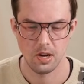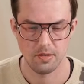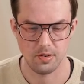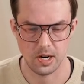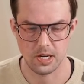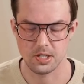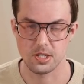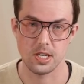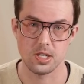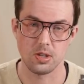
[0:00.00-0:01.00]
for
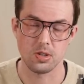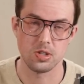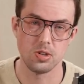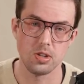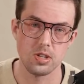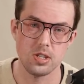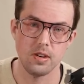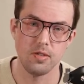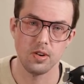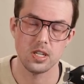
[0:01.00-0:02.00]
us as a
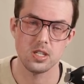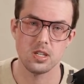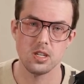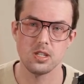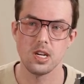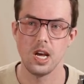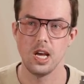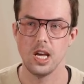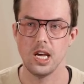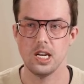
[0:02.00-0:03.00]
consultancy, for instance,
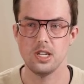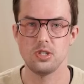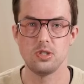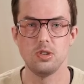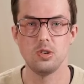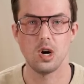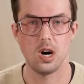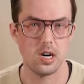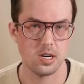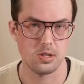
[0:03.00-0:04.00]
it is too
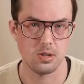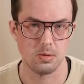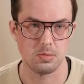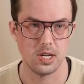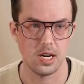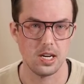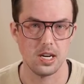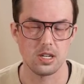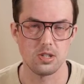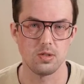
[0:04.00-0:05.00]
hard to obtain the
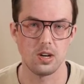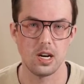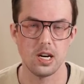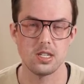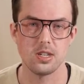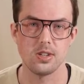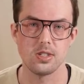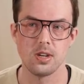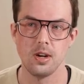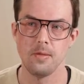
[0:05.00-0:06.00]
actual license.